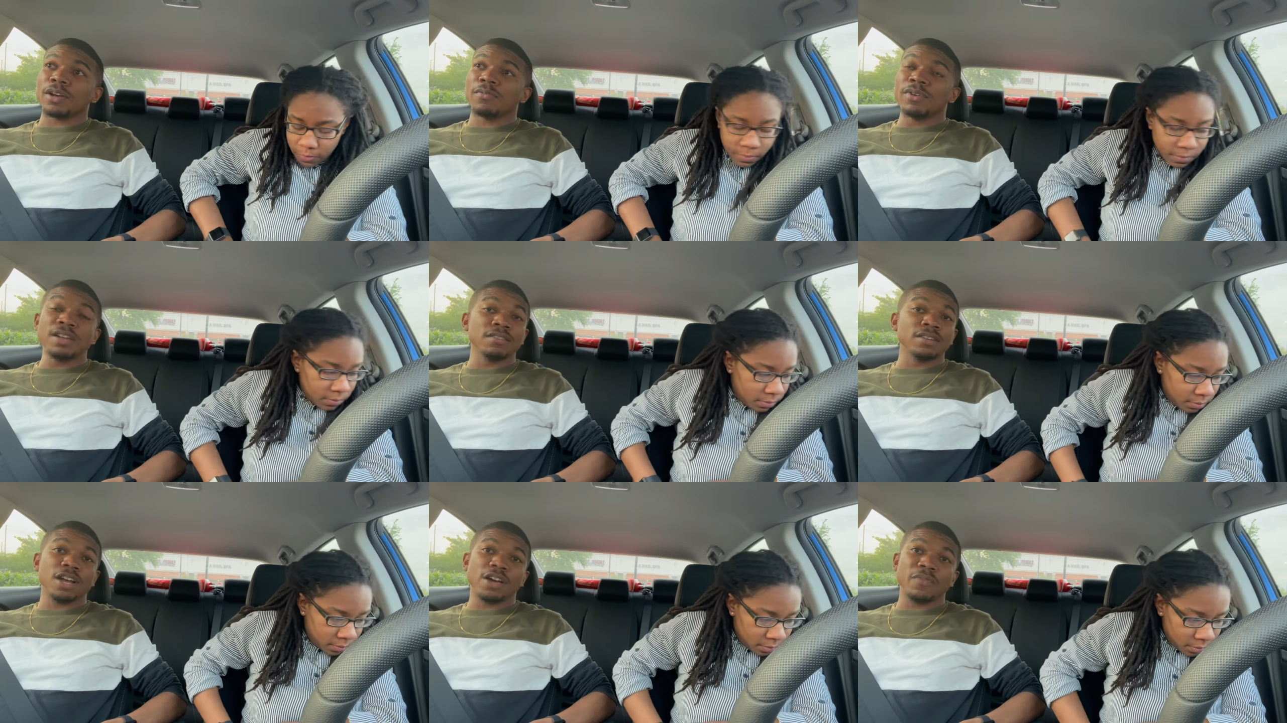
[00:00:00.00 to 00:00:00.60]
Speaker 1: we
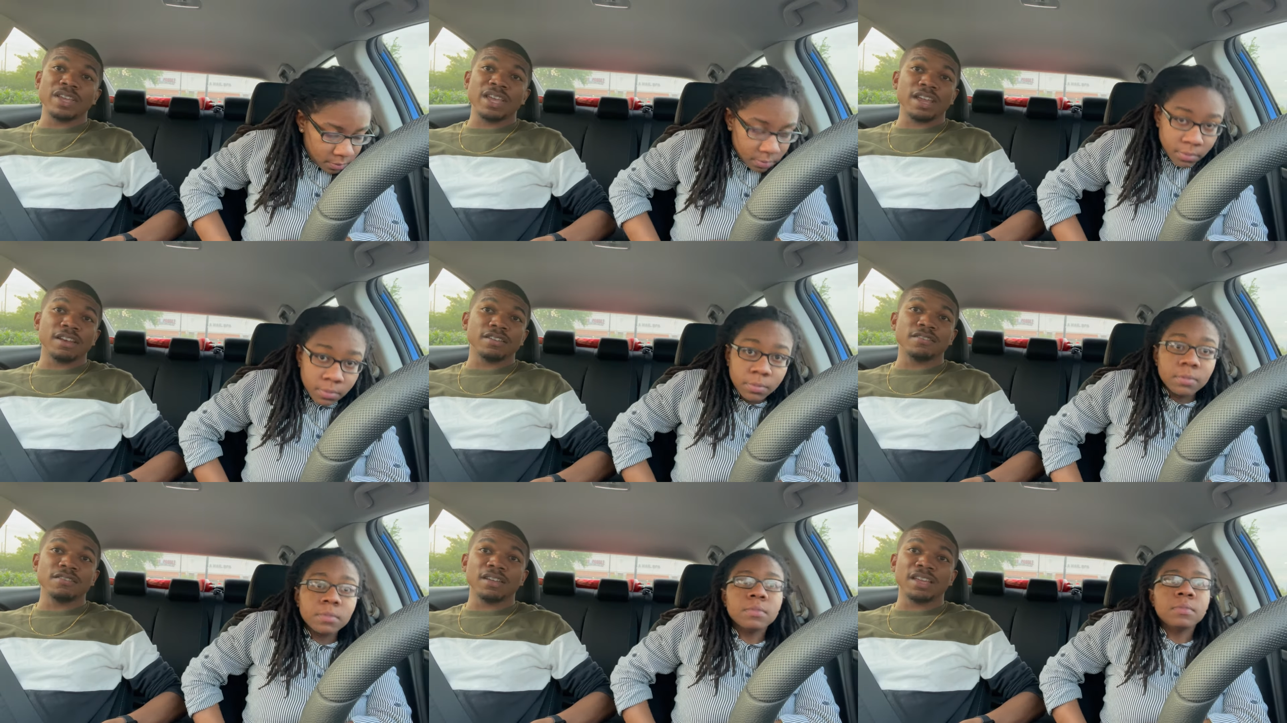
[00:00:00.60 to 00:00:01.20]
don't know if we are
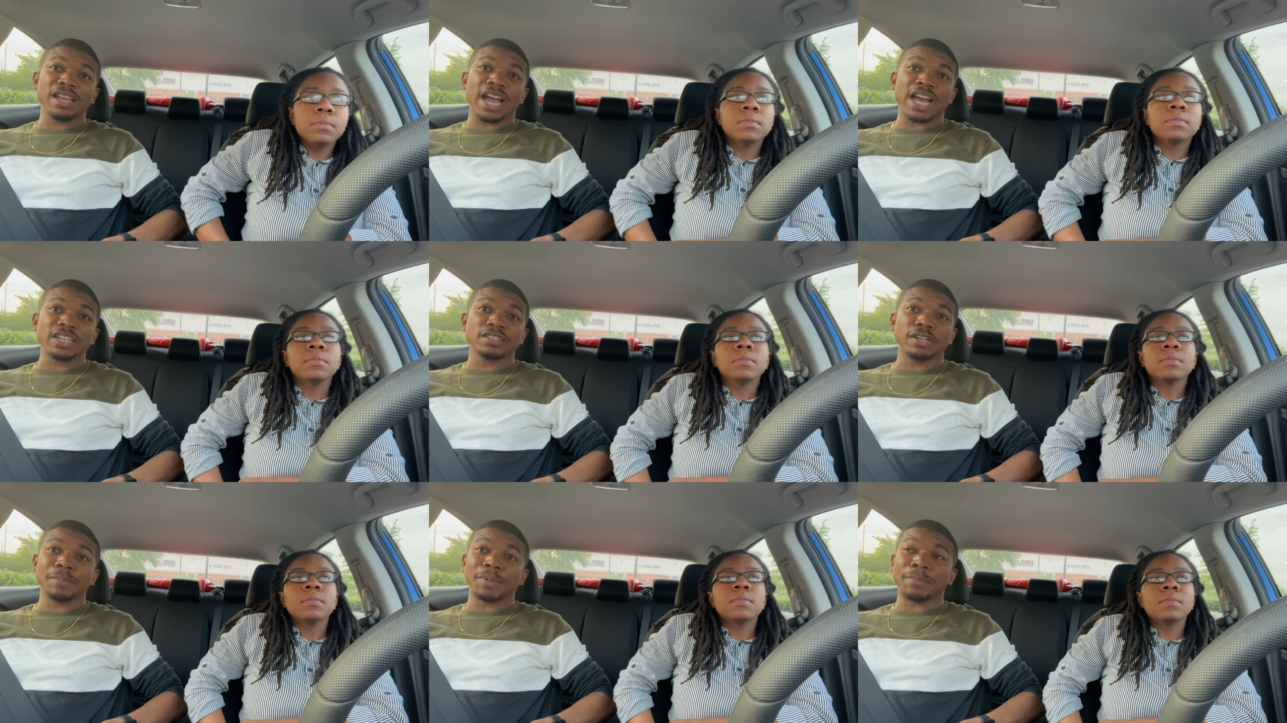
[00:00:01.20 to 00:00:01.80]
getting cookie,
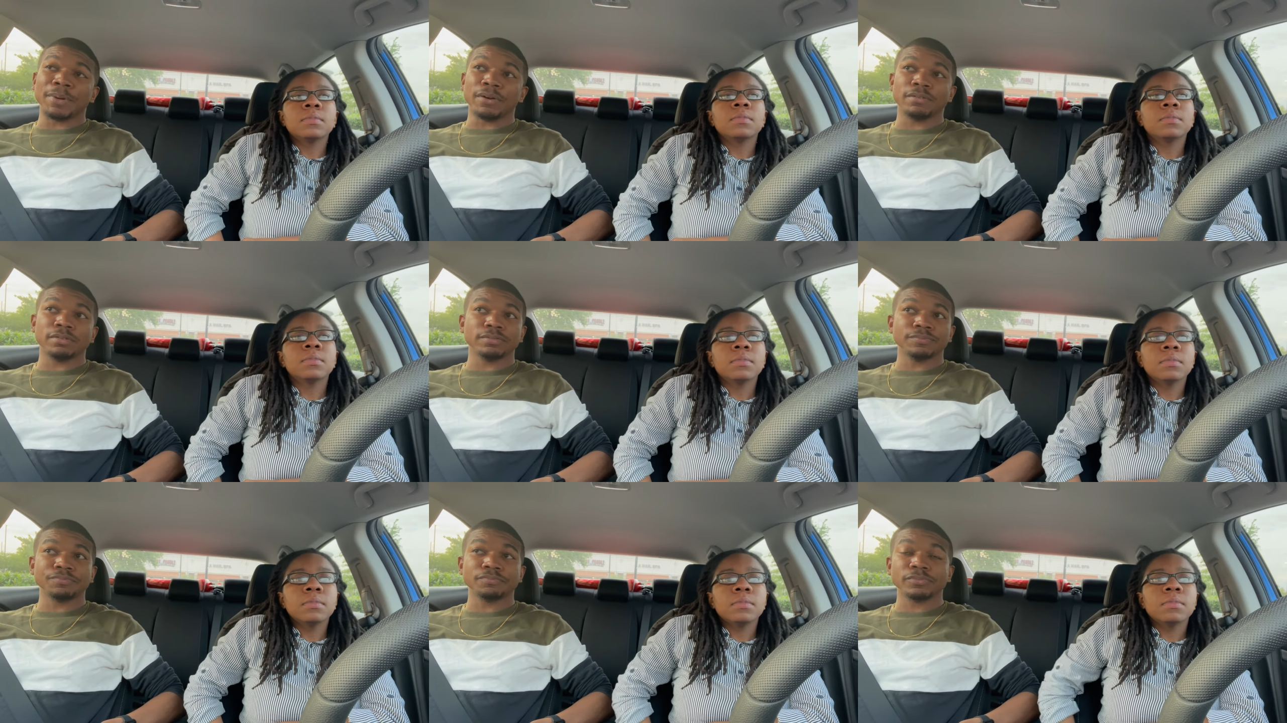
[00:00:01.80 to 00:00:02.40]
ice cream, or both.
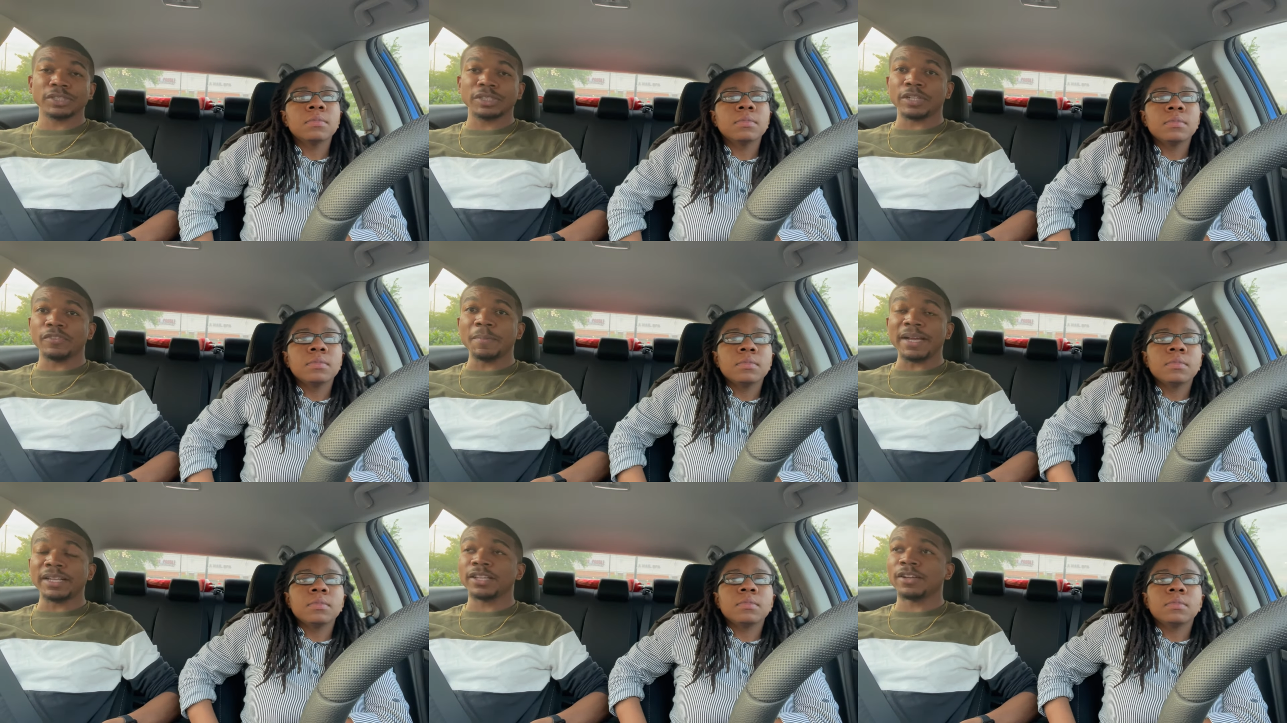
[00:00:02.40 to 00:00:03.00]
So we are
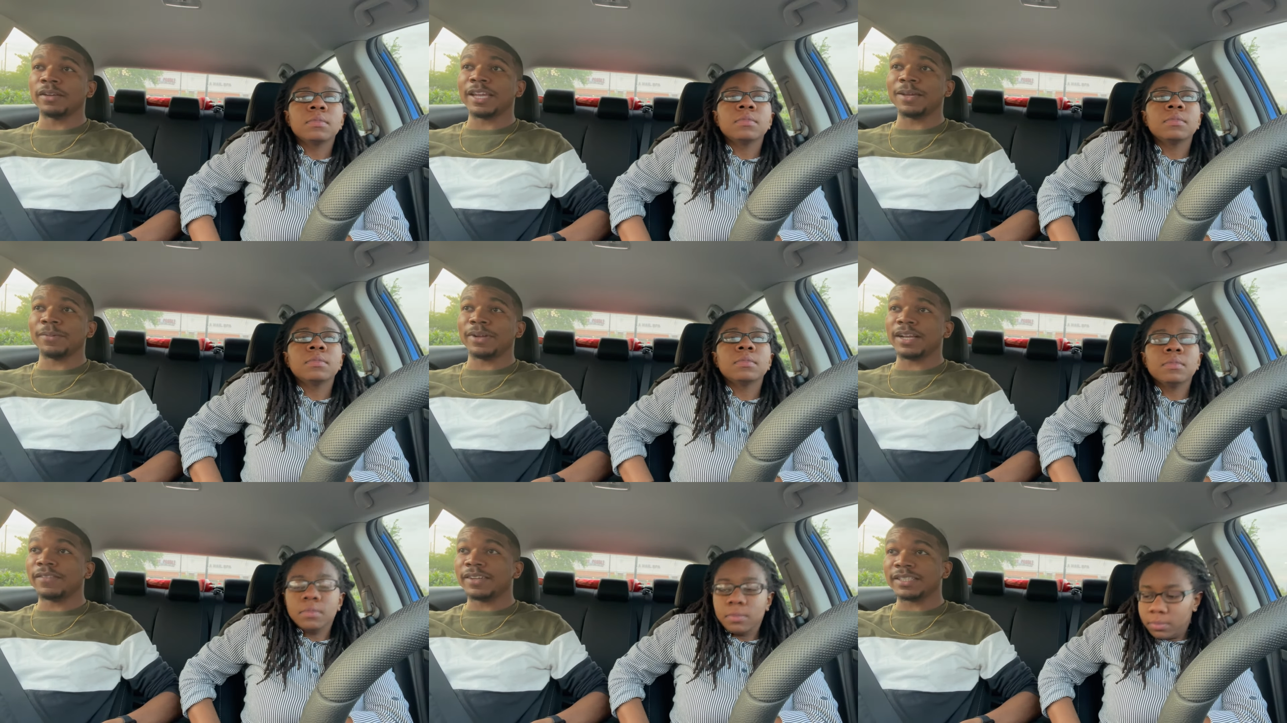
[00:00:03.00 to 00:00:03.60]
about to go get
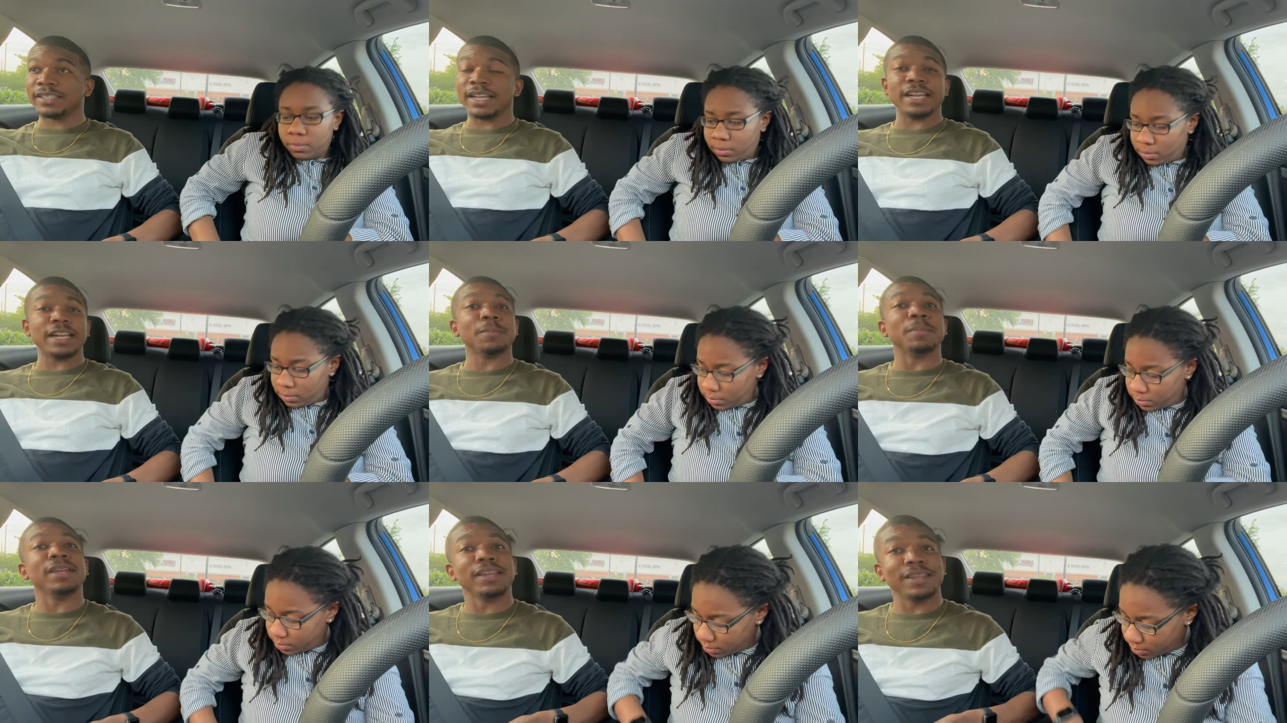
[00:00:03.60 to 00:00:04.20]
whatever this lady up in here